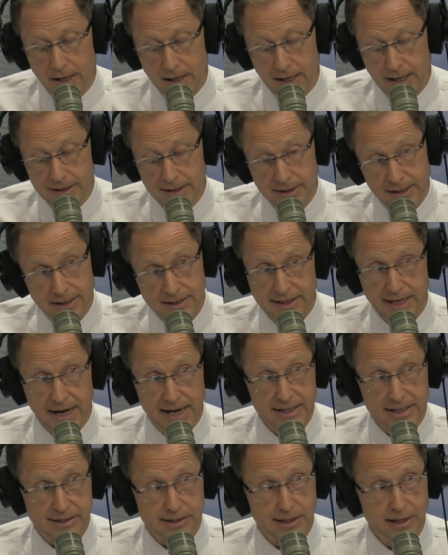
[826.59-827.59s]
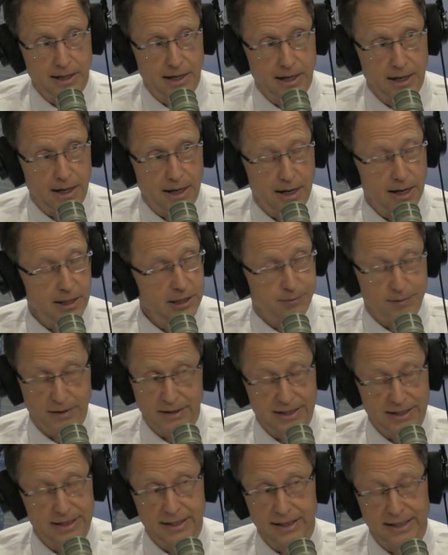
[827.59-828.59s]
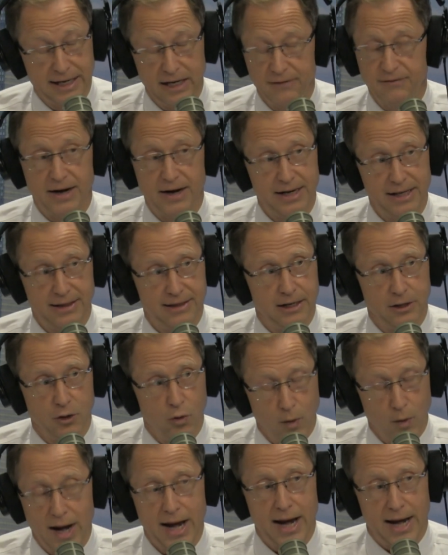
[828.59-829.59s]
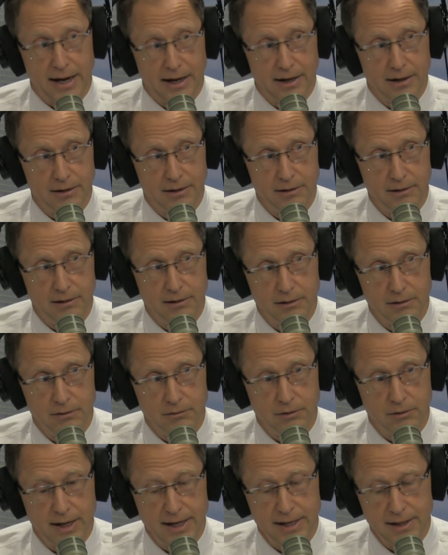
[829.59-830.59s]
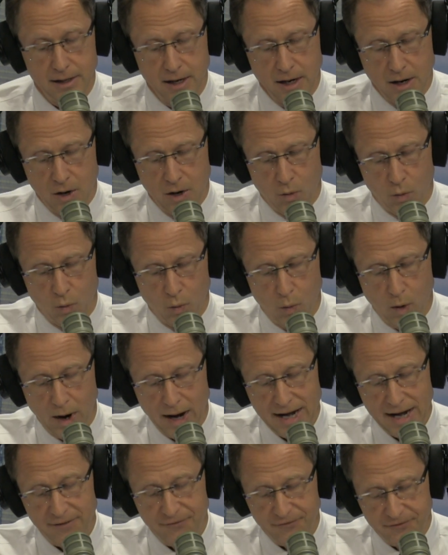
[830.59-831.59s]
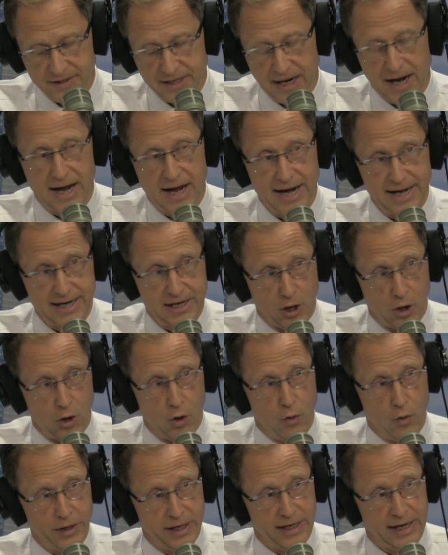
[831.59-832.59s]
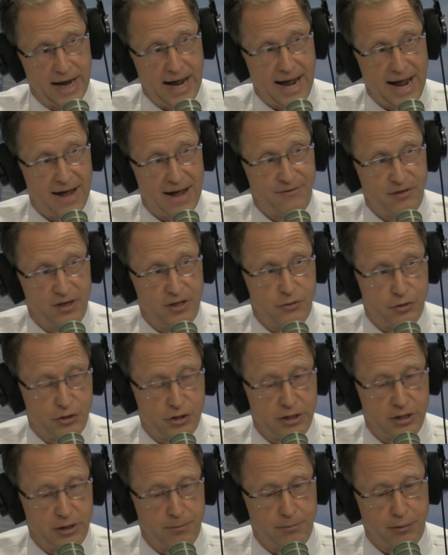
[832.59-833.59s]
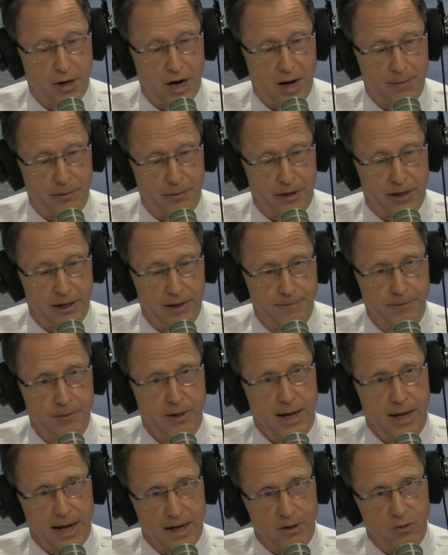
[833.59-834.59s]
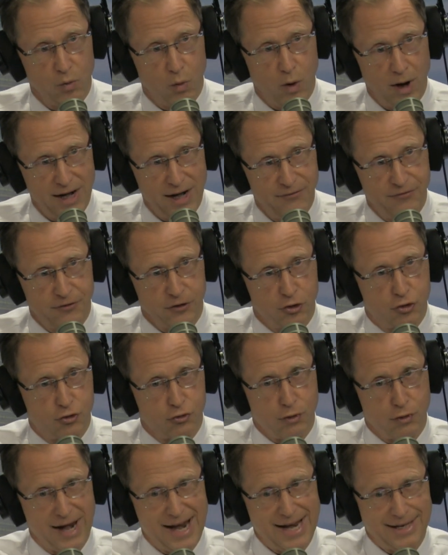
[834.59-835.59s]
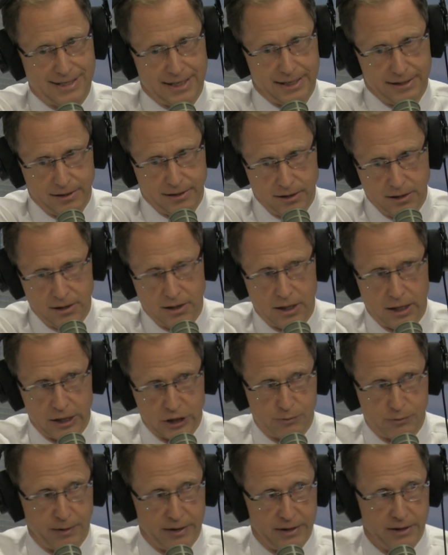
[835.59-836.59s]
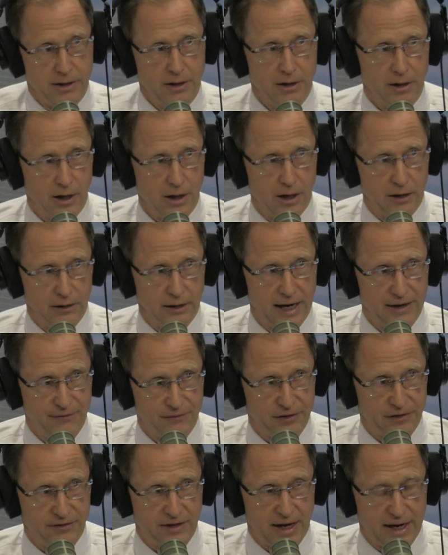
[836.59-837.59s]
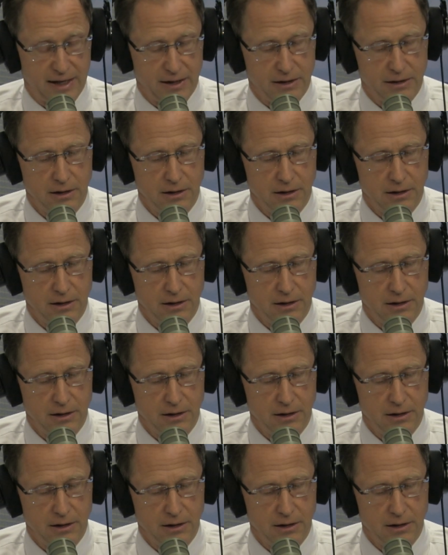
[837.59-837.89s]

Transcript: In this case, husband didn't give anything away, right? Wife died owning a half interest in the property, and wife granted husband a life estate.